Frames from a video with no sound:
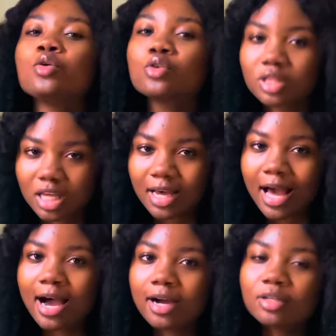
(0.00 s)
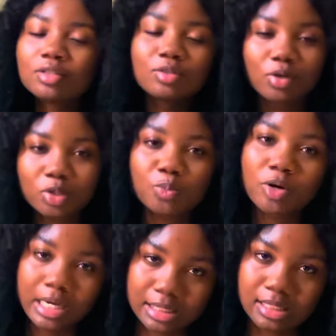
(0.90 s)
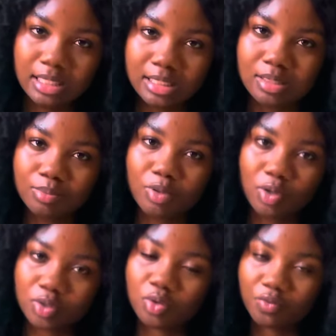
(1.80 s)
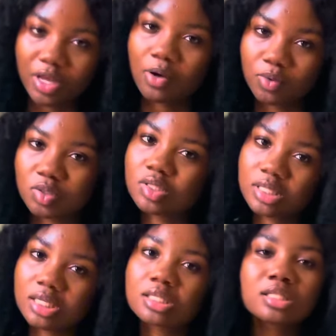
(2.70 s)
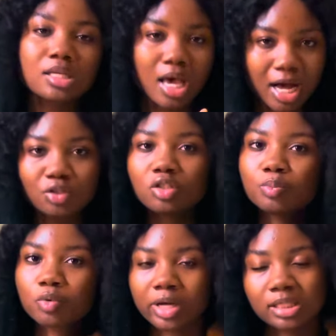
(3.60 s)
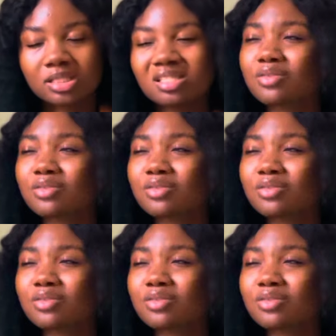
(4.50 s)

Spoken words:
you think are not procrastinating because of their consistency, they actually procrastinate.